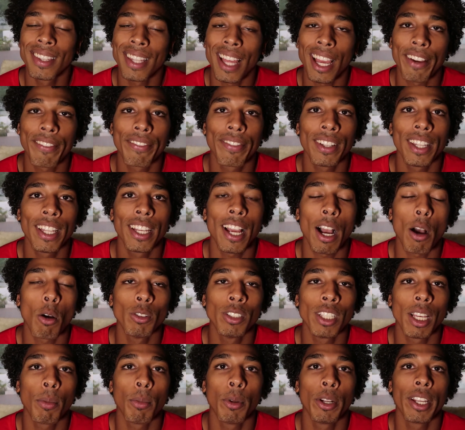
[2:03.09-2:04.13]
Thankfully, I
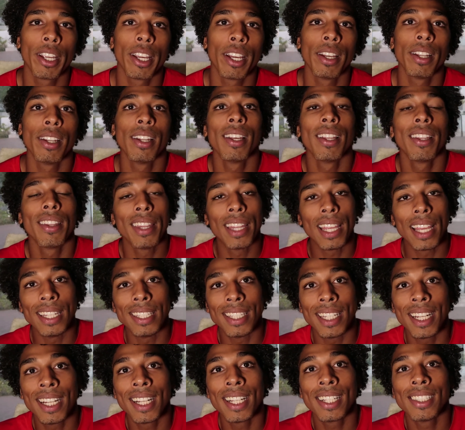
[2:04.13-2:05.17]
was able to get the
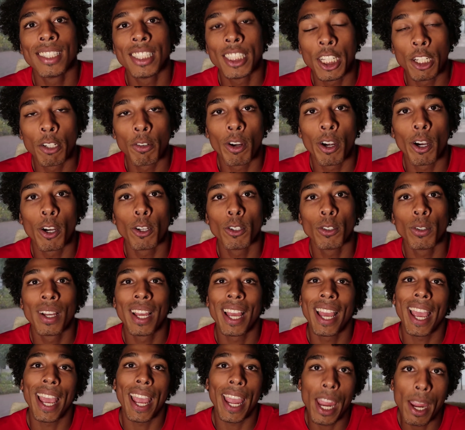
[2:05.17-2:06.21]
Adizero
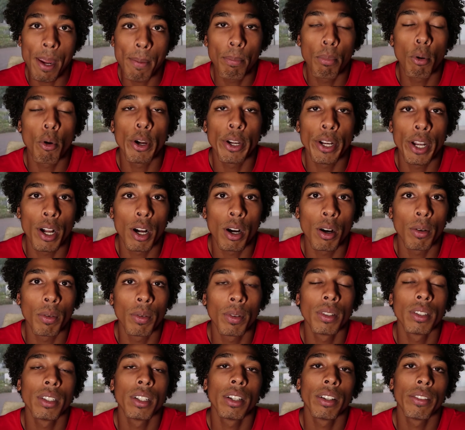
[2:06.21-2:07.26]
8.0
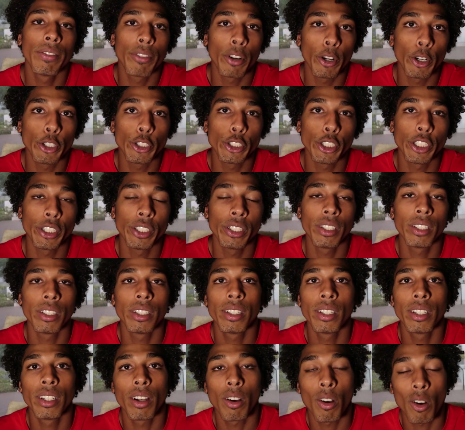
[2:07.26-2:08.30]
version
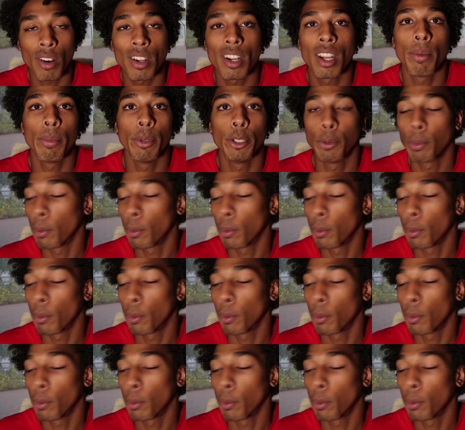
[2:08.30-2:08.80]
on Hibbett